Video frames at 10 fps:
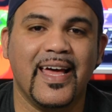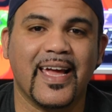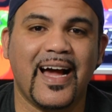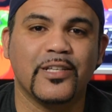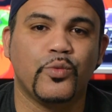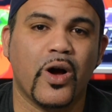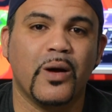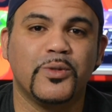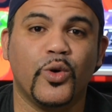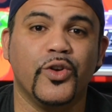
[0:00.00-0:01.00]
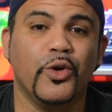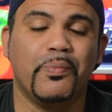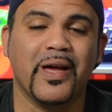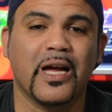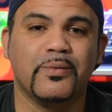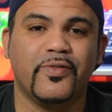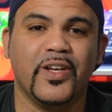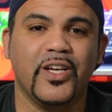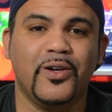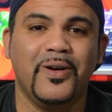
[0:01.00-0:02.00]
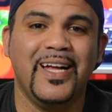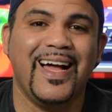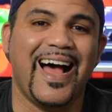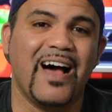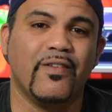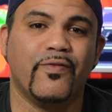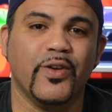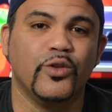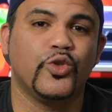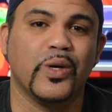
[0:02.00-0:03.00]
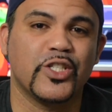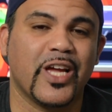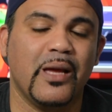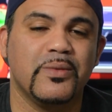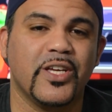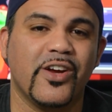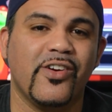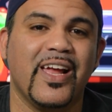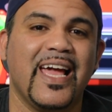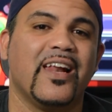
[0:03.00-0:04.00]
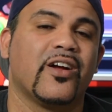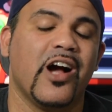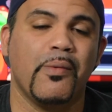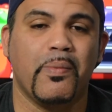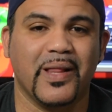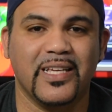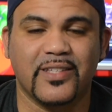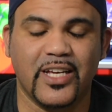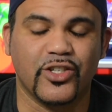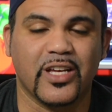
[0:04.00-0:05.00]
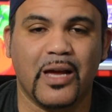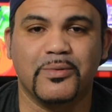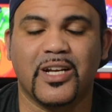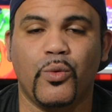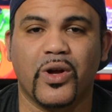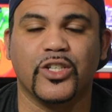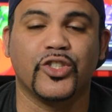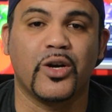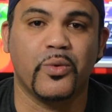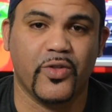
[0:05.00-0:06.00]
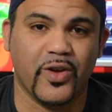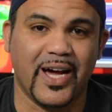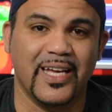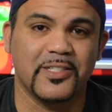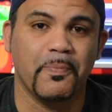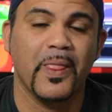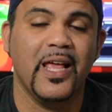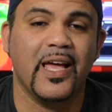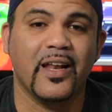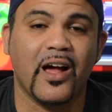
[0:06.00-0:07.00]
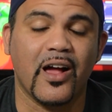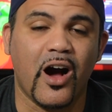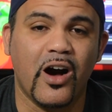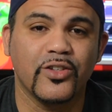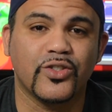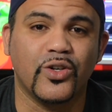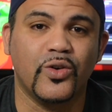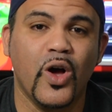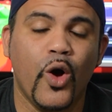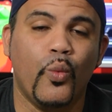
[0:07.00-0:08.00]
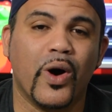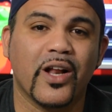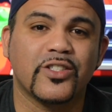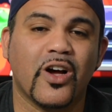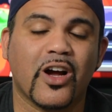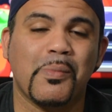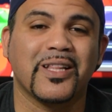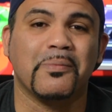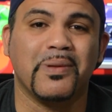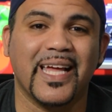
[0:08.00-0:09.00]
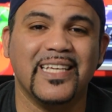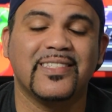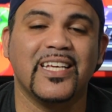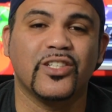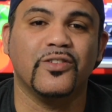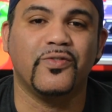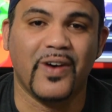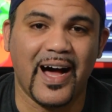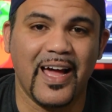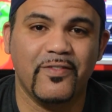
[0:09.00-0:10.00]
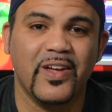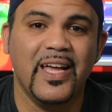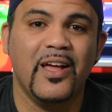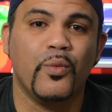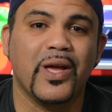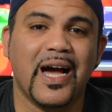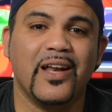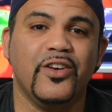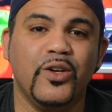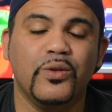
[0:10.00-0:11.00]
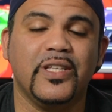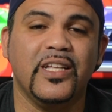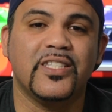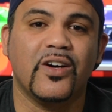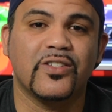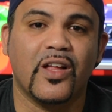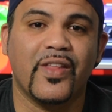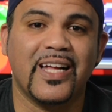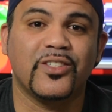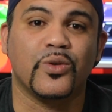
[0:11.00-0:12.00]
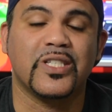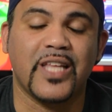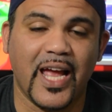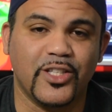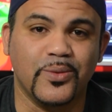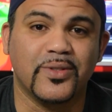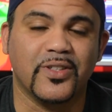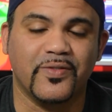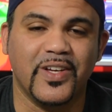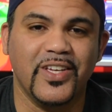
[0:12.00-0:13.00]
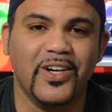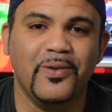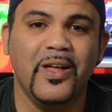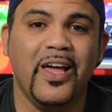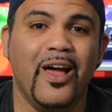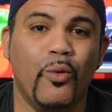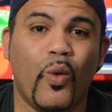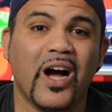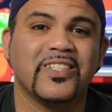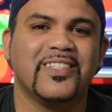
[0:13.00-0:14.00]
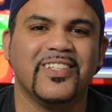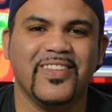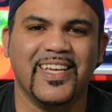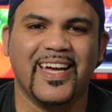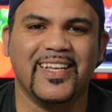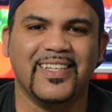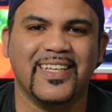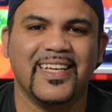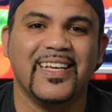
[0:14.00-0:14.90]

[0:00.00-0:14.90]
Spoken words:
Hey guys, welcome to a new pickups video. I have a few Switch games here and a couple PlayStation games that I want to share with you guys. And I also want to talk about the PlayStation 5. We got new details on that, so stay tuned to the video and watch it till the end.